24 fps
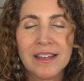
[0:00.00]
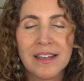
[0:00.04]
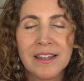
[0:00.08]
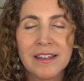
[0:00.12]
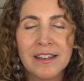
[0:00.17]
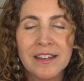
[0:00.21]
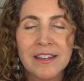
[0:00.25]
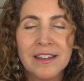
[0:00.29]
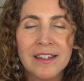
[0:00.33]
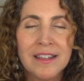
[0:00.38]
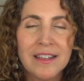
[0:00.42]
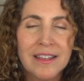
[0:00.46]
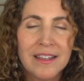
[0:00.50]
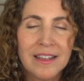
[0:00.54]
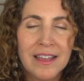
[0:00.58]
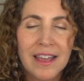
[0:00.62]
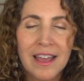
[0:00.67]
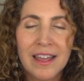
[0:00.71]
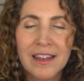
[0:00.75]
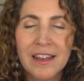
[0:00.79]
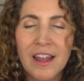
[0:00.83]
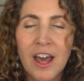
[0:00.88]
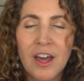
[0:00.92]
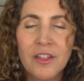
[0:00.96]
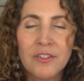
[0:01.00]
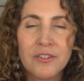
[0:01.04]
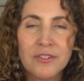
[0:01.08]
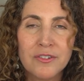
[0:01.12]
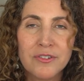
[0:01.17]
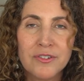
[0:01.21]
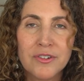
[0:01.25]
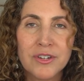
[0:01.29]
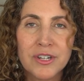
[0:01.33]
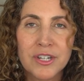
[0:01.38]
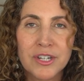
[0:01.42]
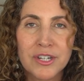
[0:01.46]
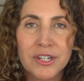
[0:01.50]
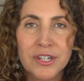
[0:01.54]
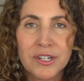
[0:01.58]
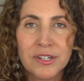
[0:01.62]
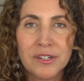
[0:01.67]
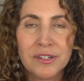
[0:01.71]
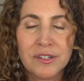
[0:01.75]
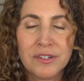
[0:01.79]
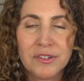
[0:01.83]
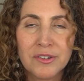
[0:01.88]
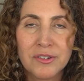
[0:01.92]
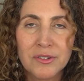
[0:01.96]
and other
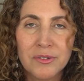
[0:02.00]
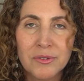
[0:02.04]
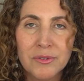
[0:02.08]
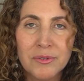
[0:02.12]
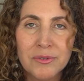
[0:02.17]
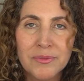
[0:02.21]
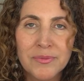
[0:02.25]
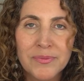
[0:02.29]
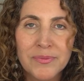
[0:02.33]
traditions too.